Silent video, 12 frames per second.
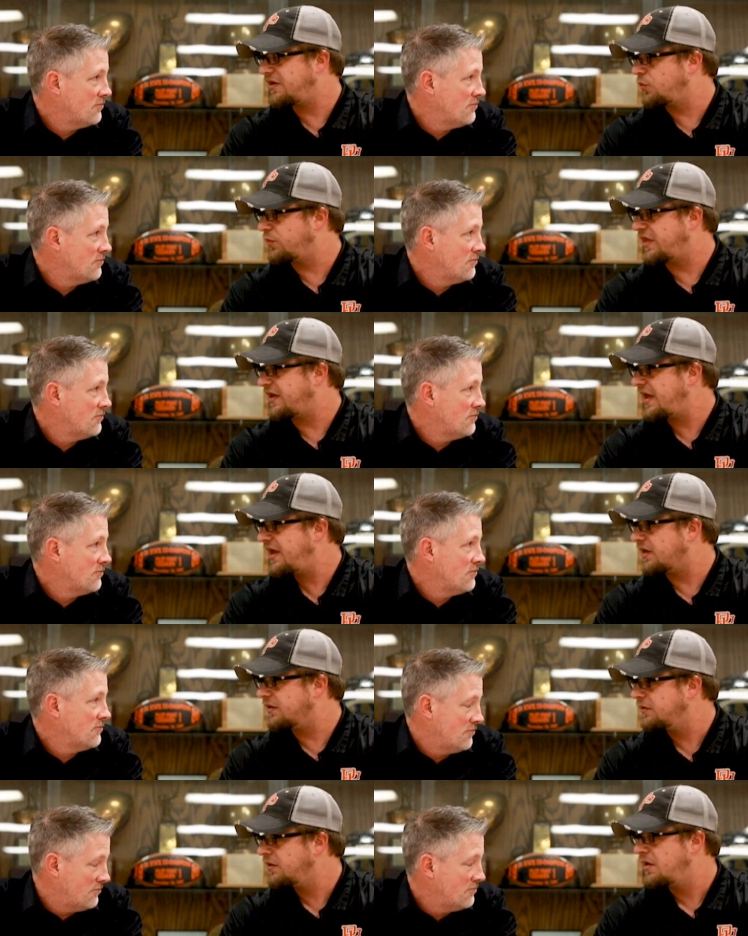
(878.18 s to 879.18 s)
Speaker 1: here when they
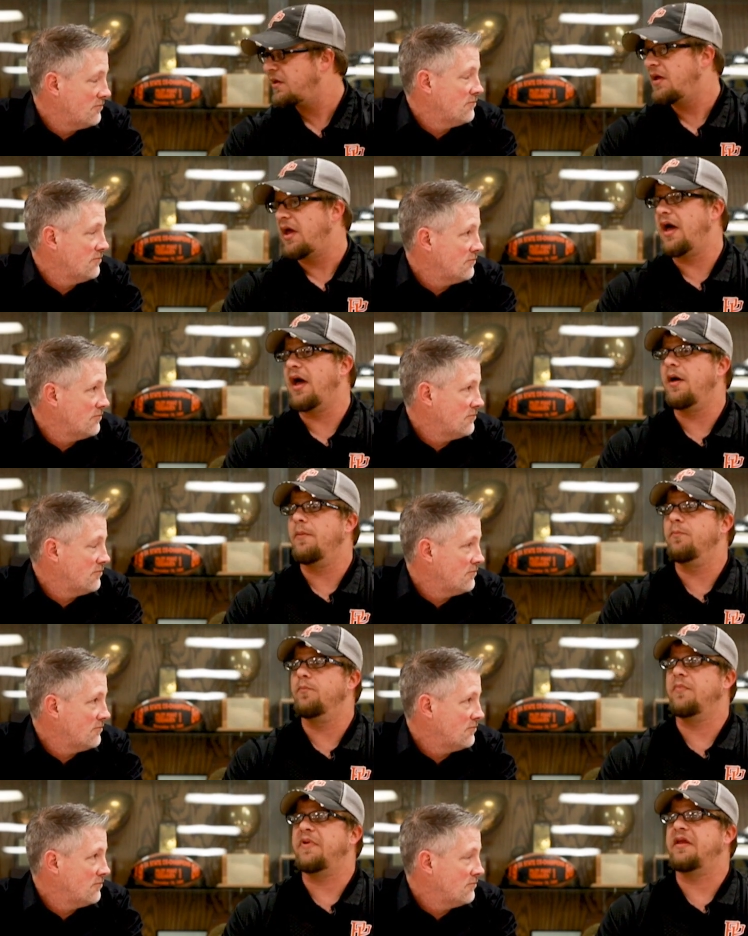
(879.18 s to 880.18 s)
can.
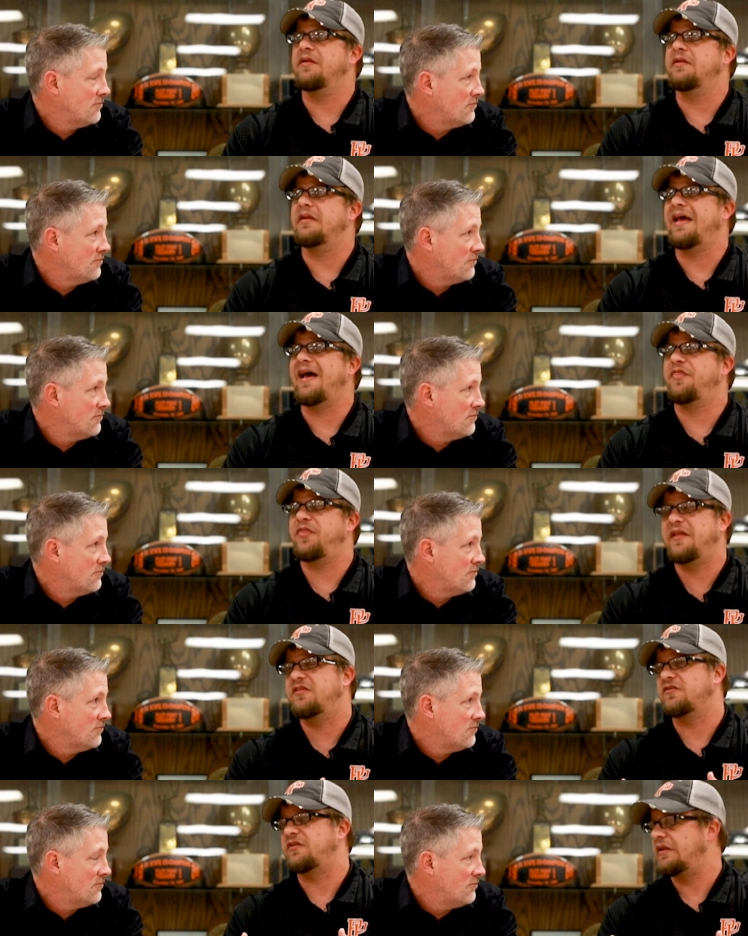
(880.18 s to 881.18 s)
Um, and I
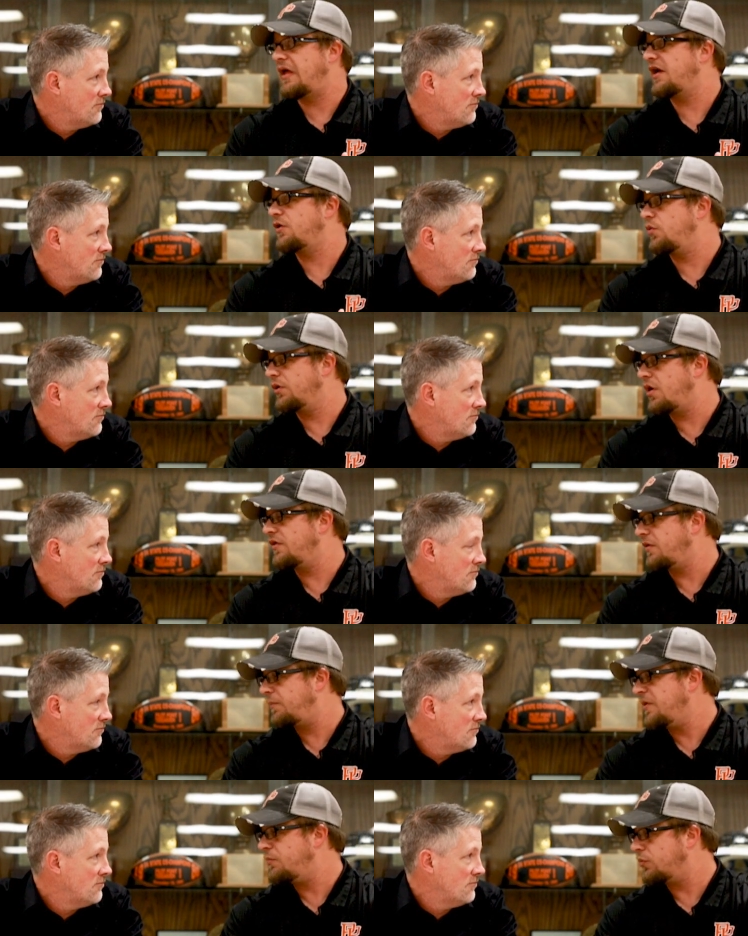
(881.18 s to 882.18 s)
think there's a lot going on
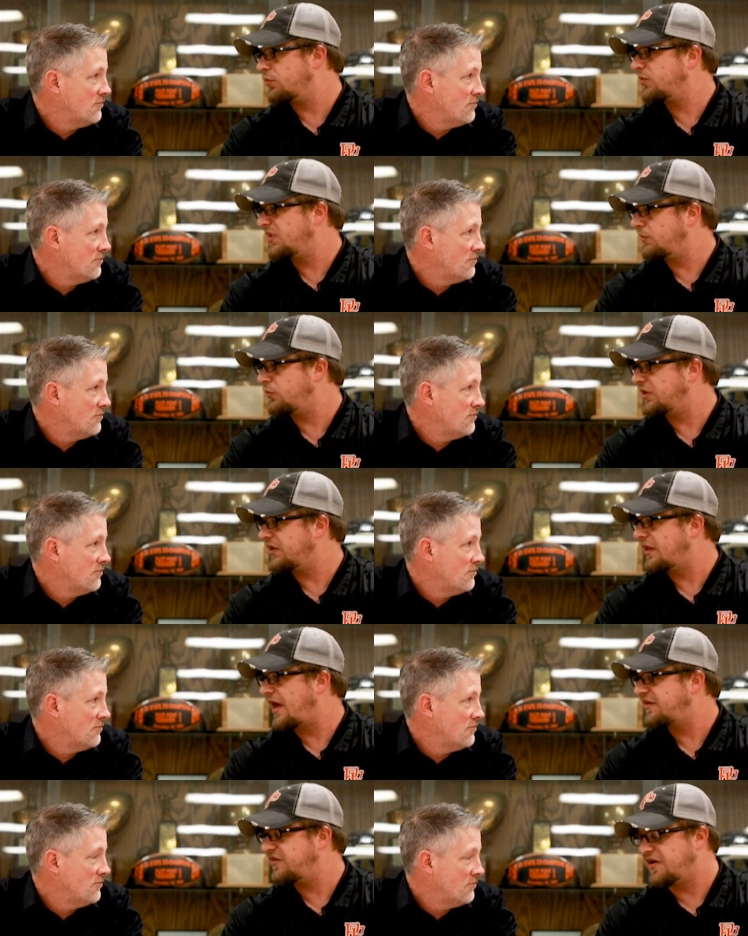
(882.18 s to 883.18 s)
that people would really, really
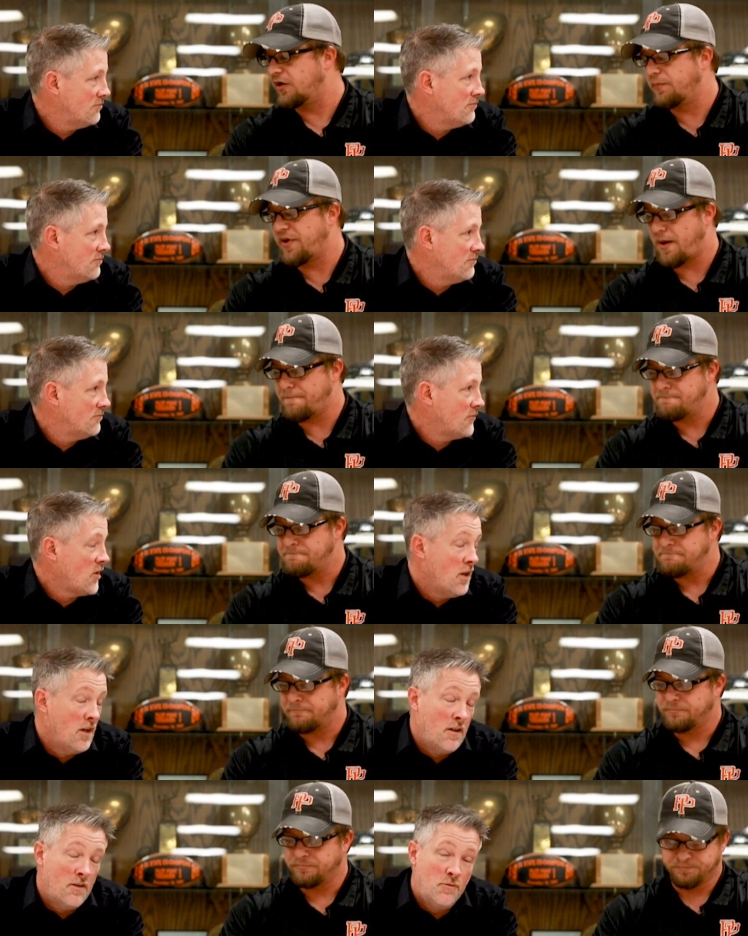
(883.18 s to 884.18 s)
like to hear about.
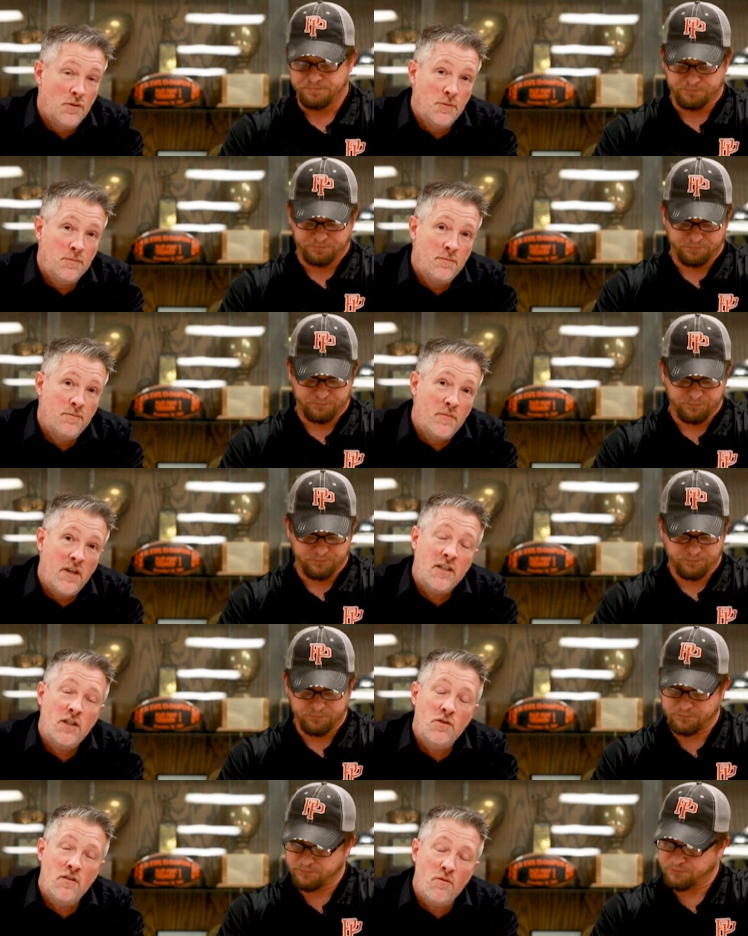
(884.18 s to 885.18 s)
Speaker 2: Well,
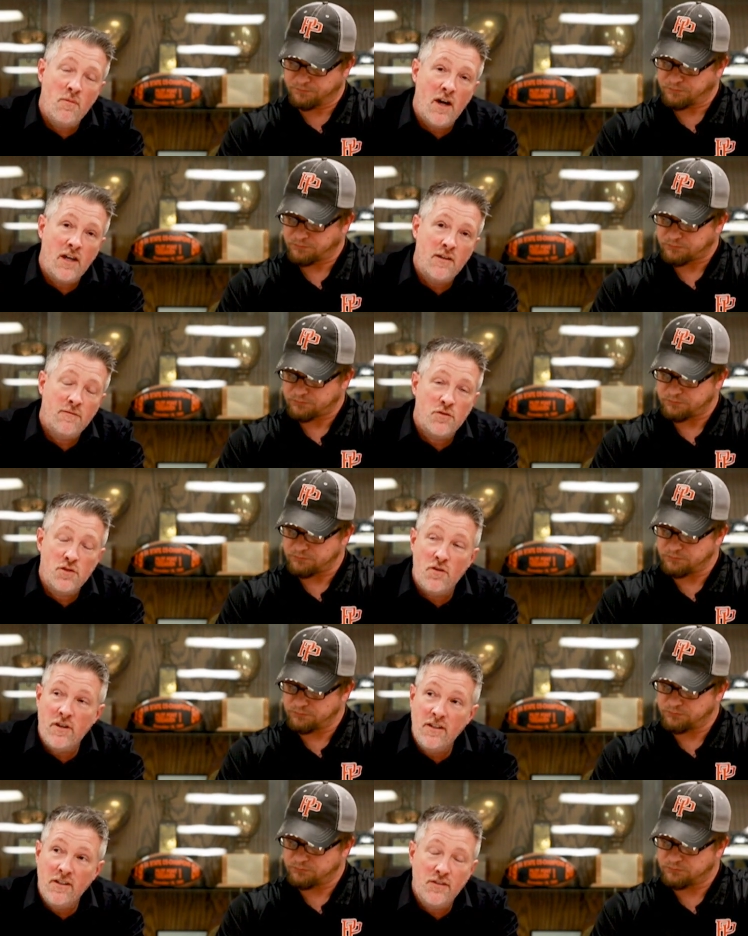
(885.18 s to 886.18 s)
thank you everybody for
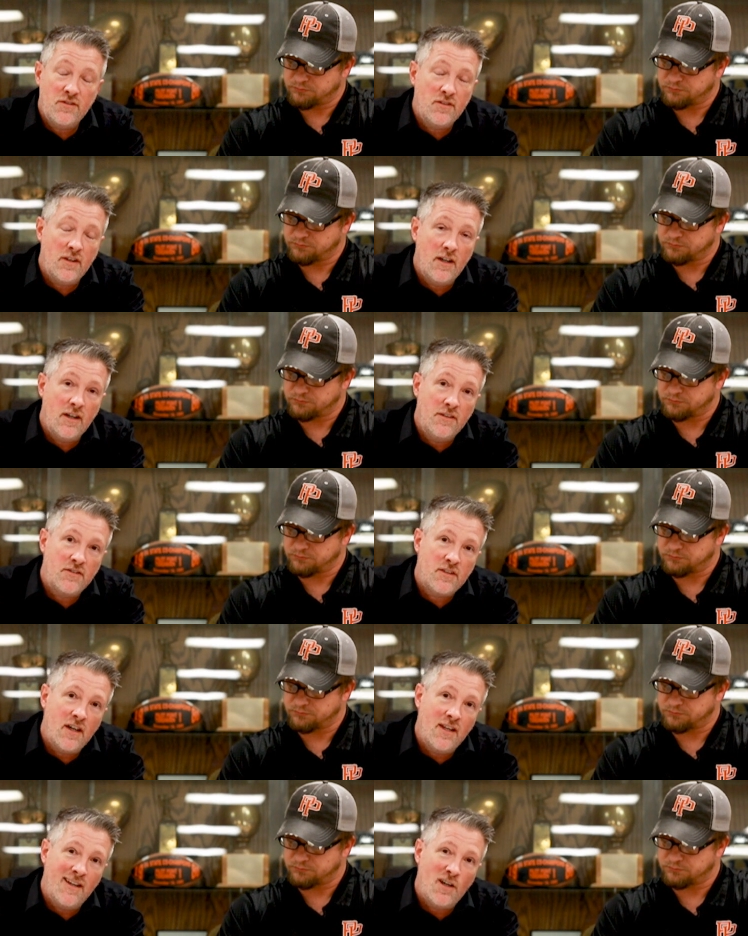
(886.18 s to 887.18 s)
joining us. Uh, it's
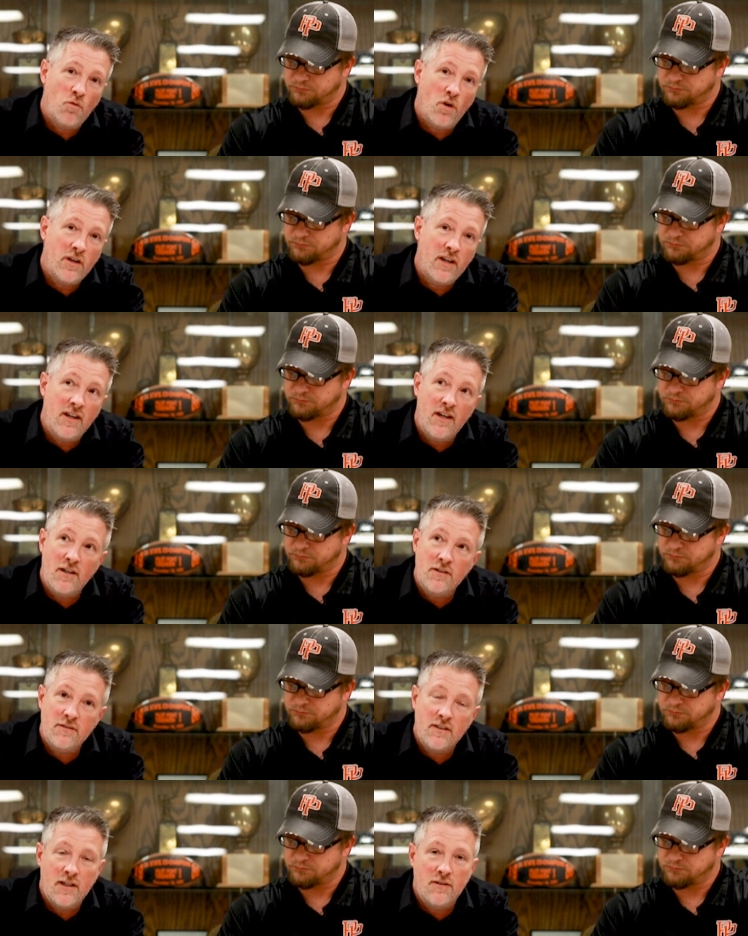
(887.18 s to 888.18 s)
kind of like working
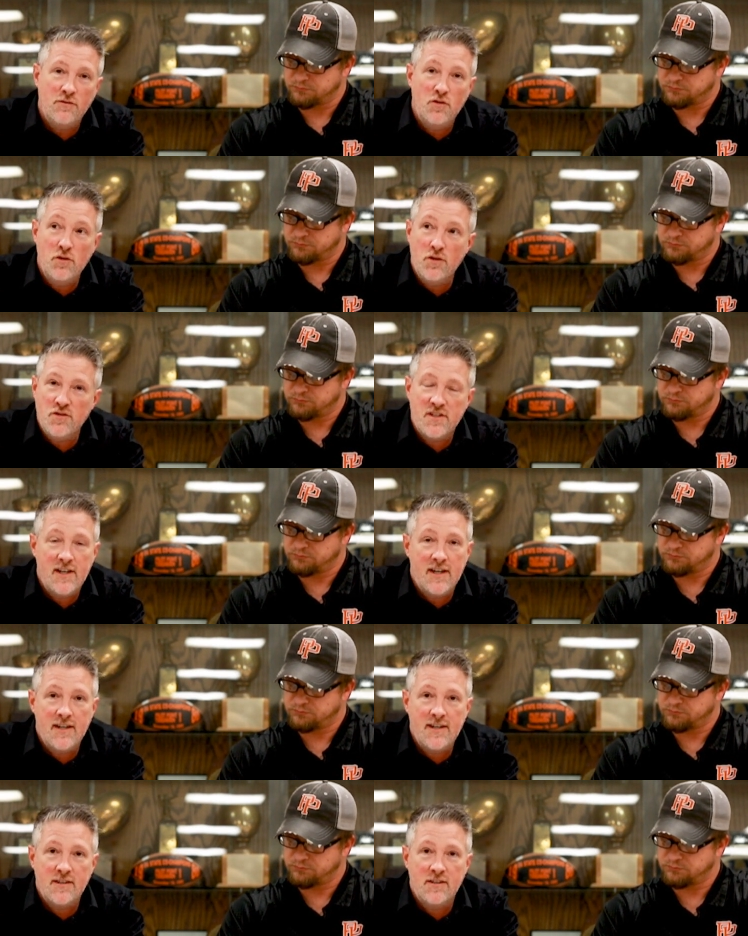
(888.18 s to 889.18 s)
out on um, New Year's
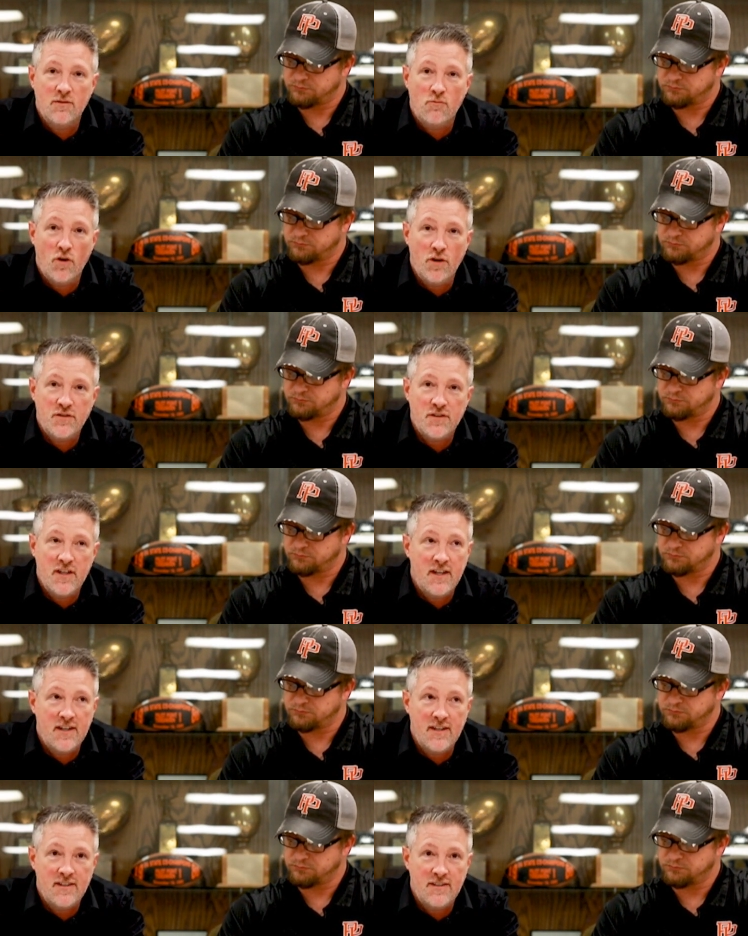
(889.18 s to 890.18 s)
Day. The worst day